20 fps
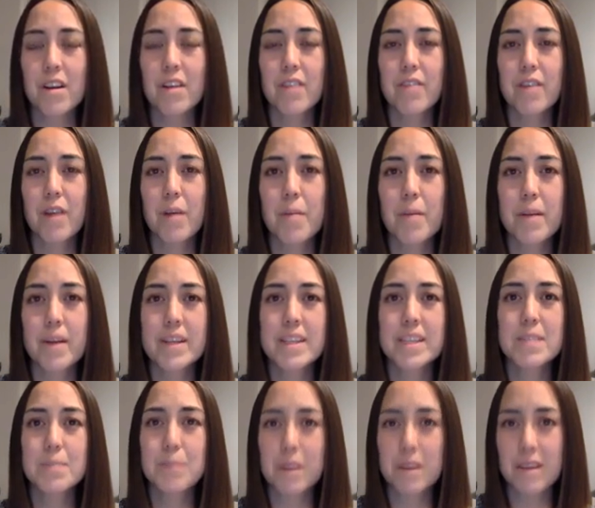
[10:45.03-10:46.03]
from
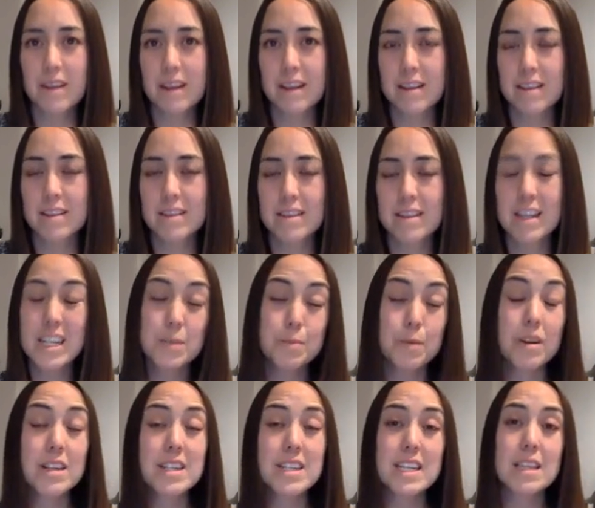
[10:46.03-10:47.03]

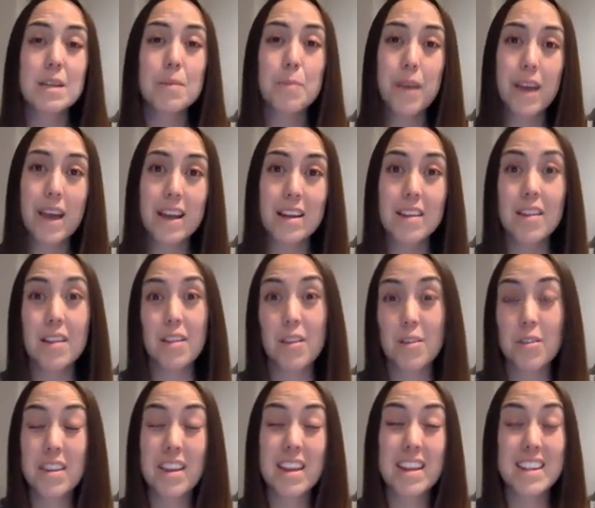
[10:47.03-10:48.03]
experiencing the pain and the
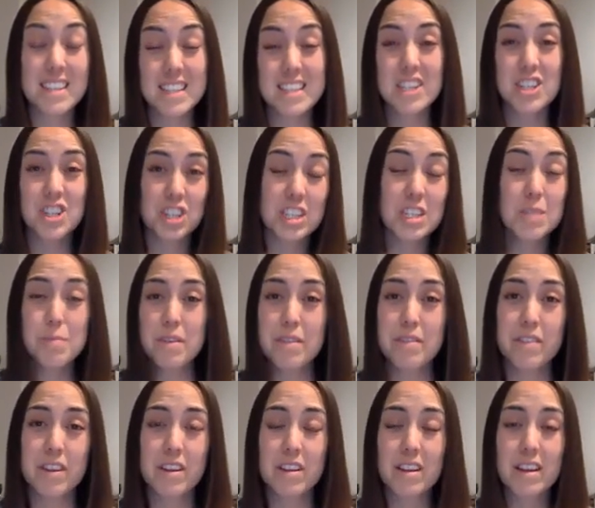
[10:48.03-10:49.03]
loneliness that she's been
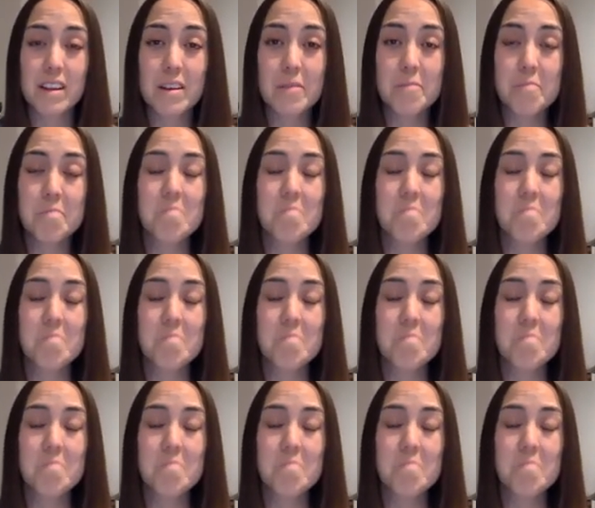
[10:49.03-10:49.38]
feeling.